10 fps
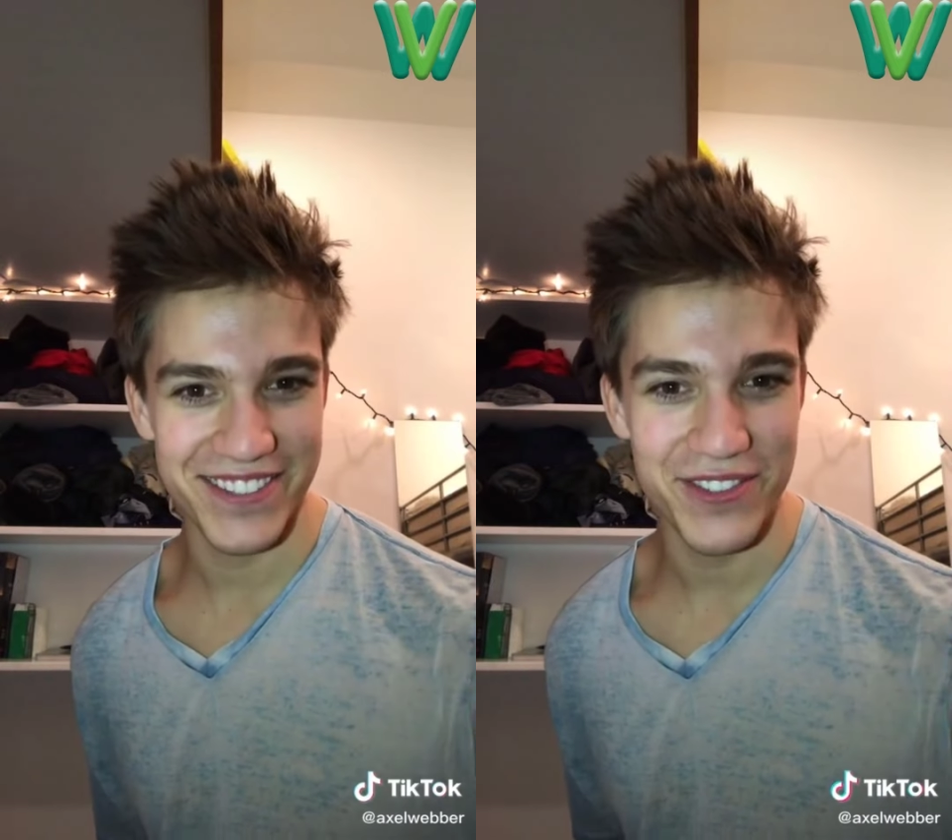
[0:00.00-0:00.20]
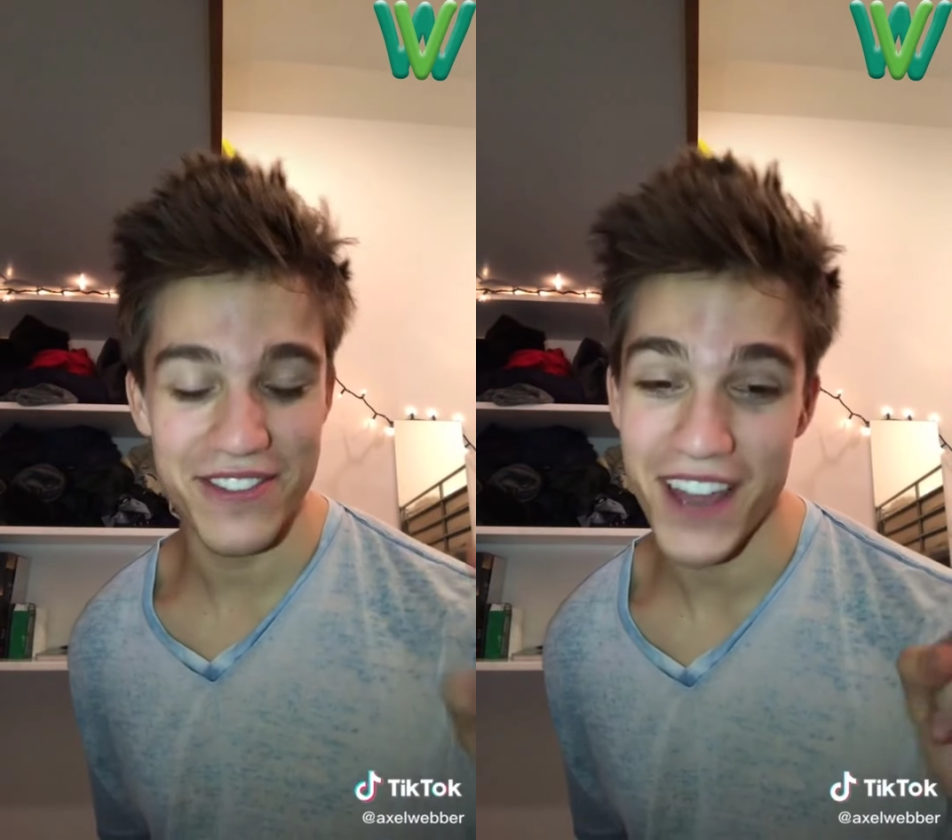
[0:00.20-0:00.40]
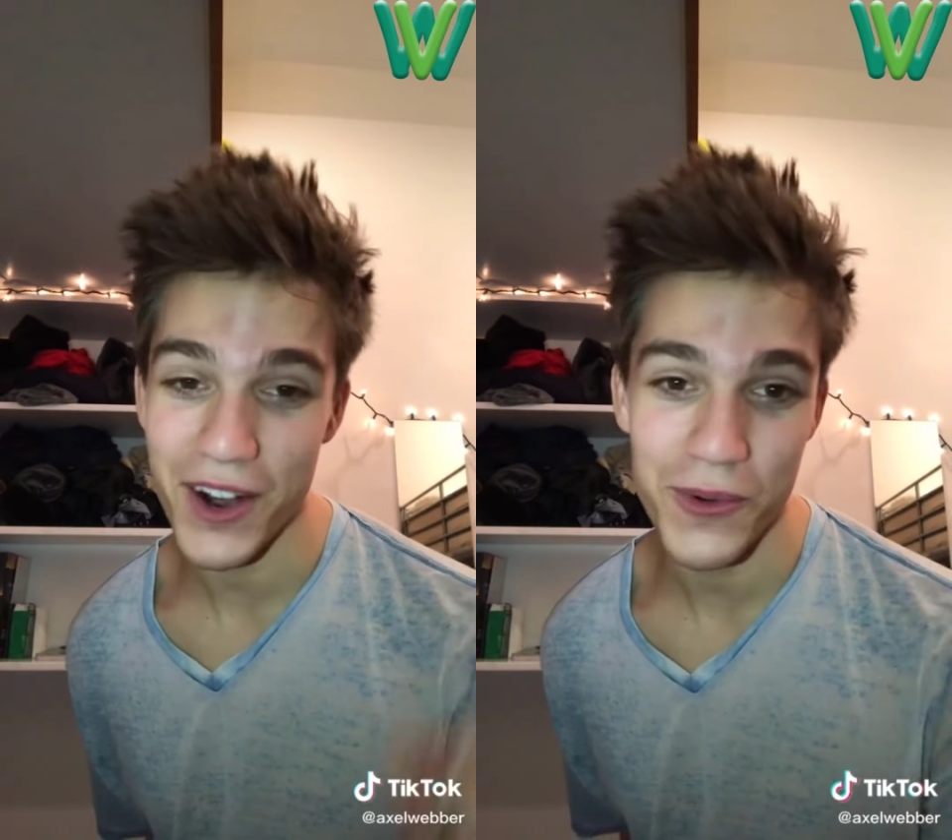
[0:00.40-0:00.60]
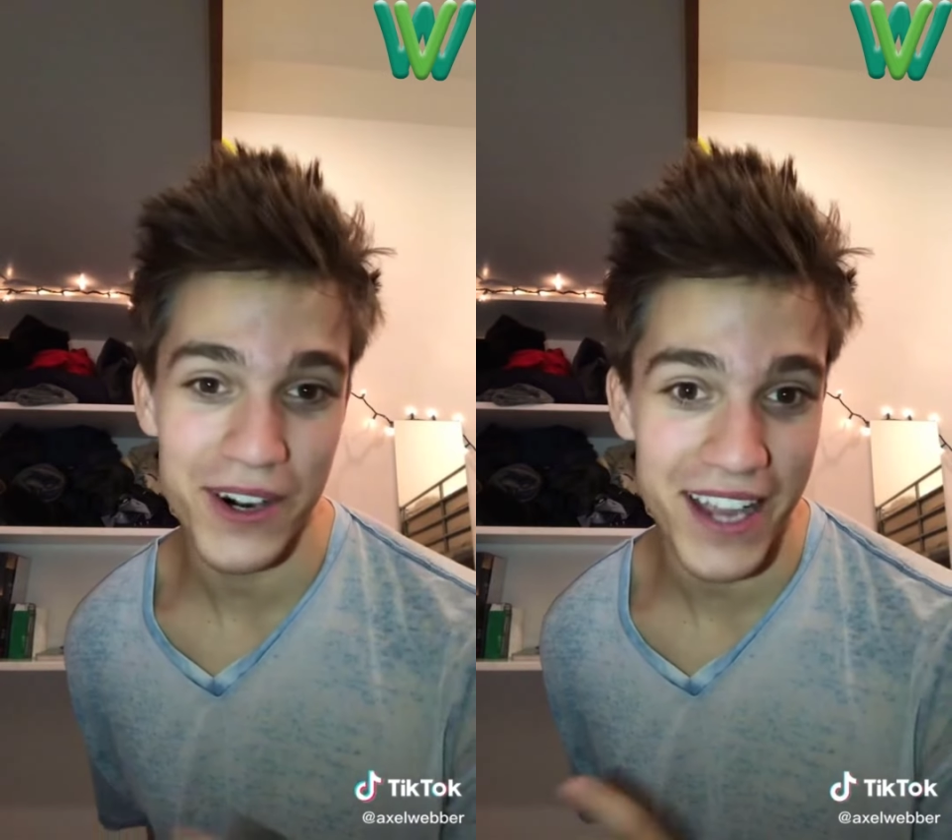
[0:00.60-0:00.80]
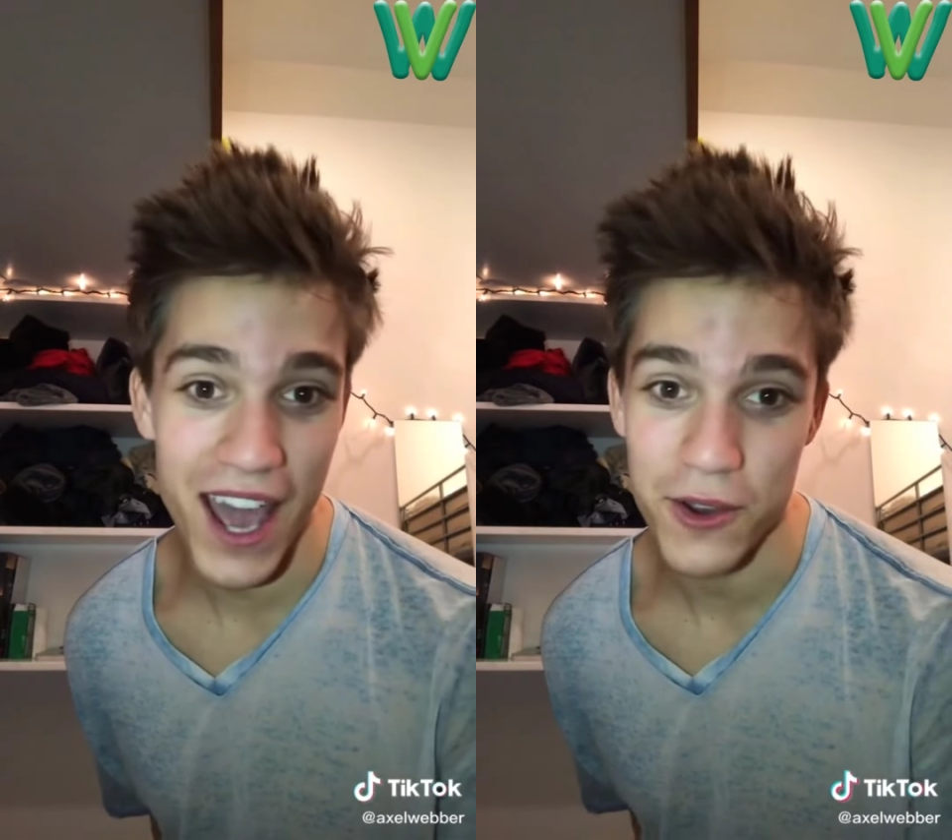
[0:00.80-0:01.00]
We've got to
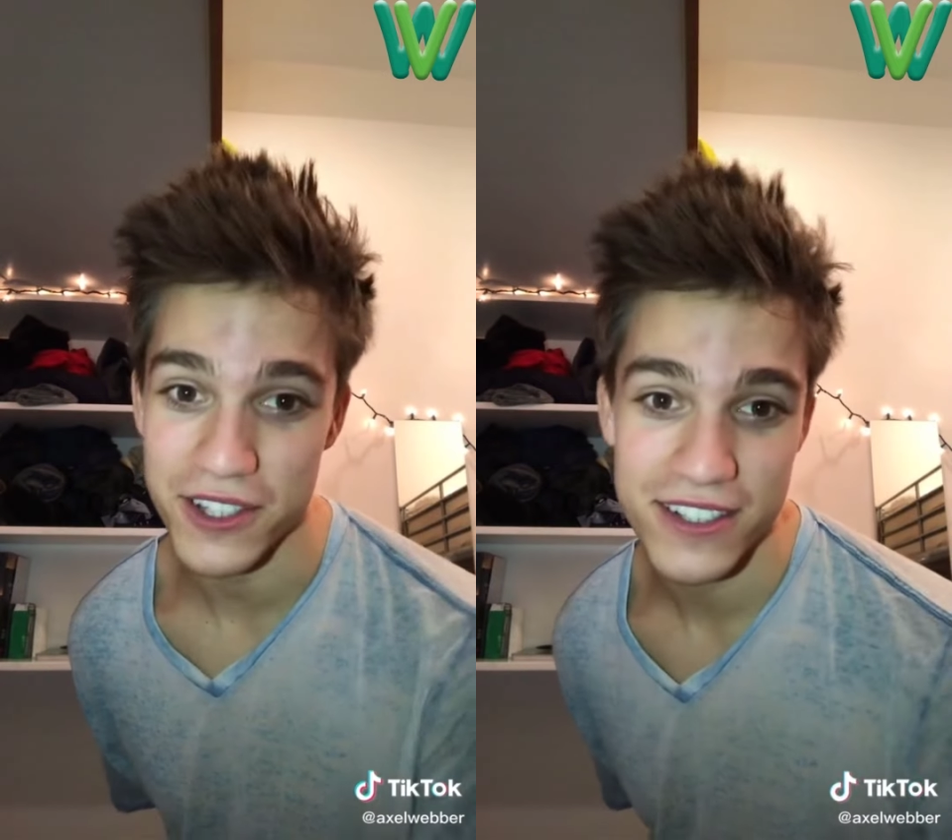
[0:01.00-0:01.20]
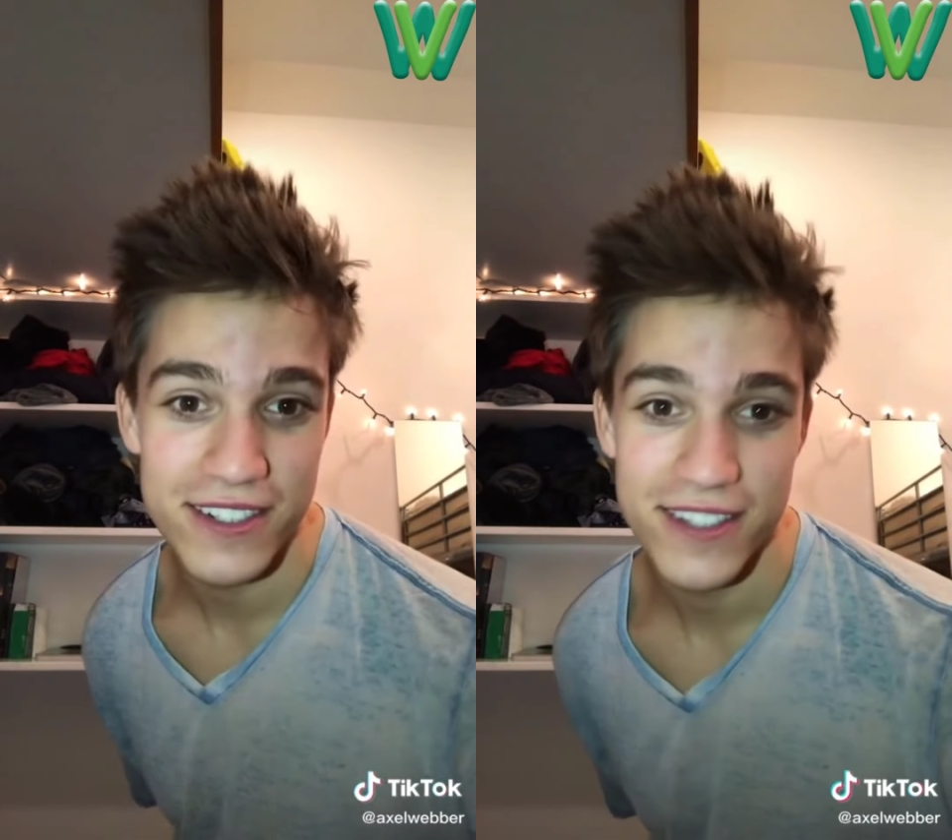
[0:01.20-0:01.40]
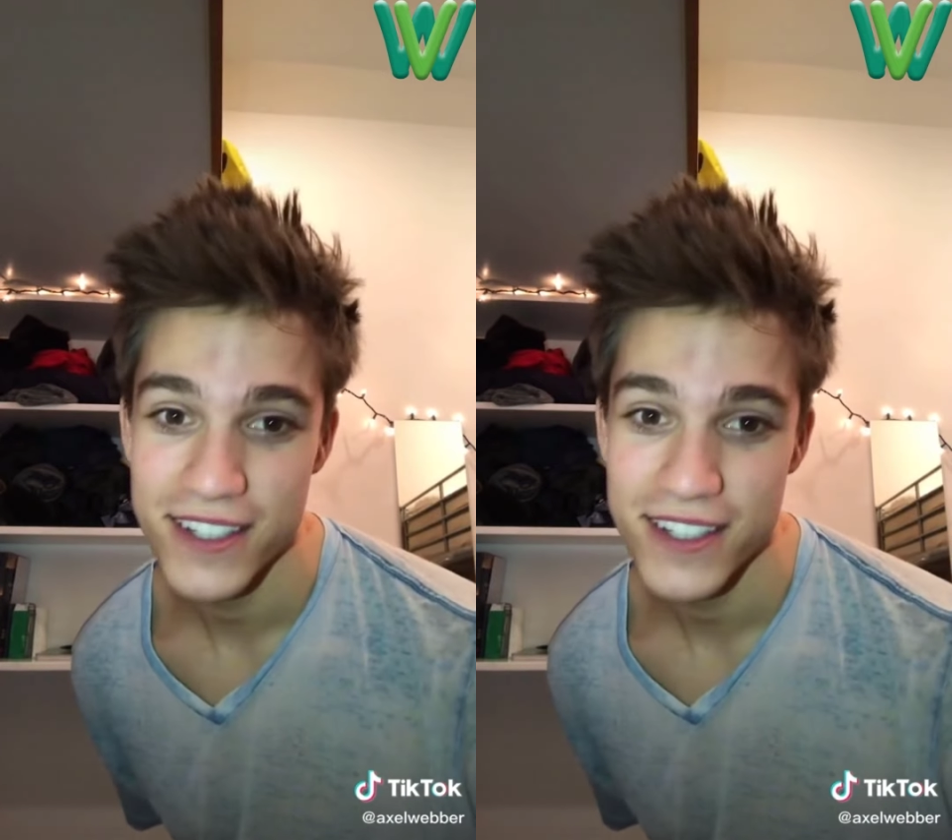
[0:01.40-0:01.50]
work out.